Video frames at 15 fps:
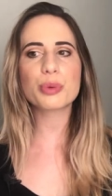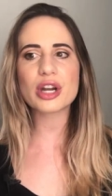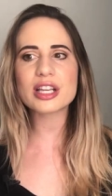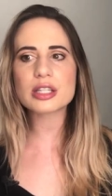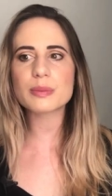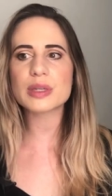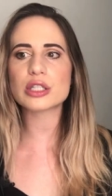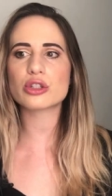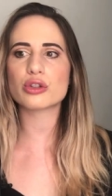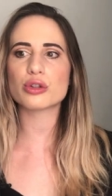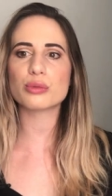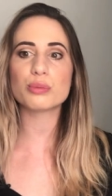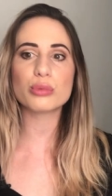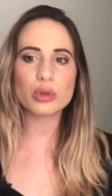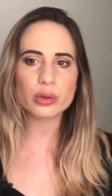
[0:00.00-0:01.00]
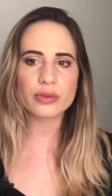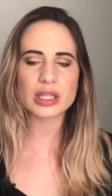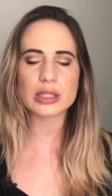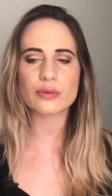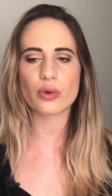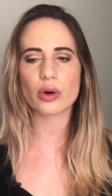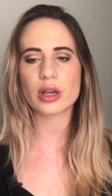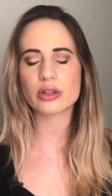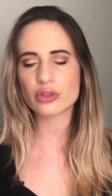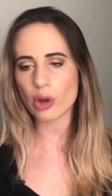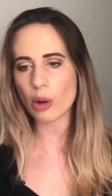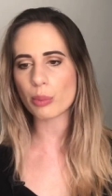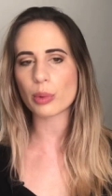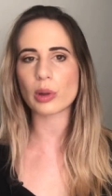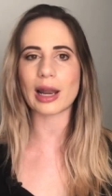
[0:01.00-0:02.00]
brings me to movies, for
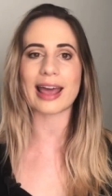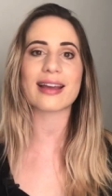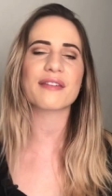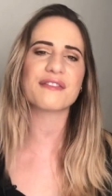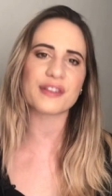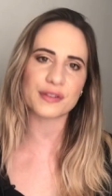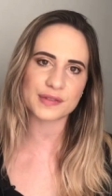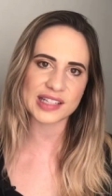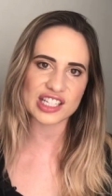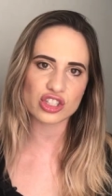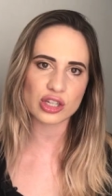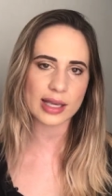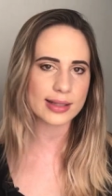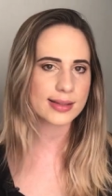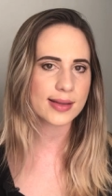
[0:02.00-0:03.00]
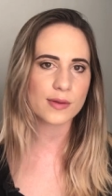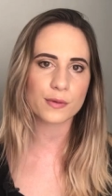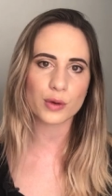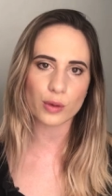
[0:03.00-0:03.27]
example, like Fifty Shades of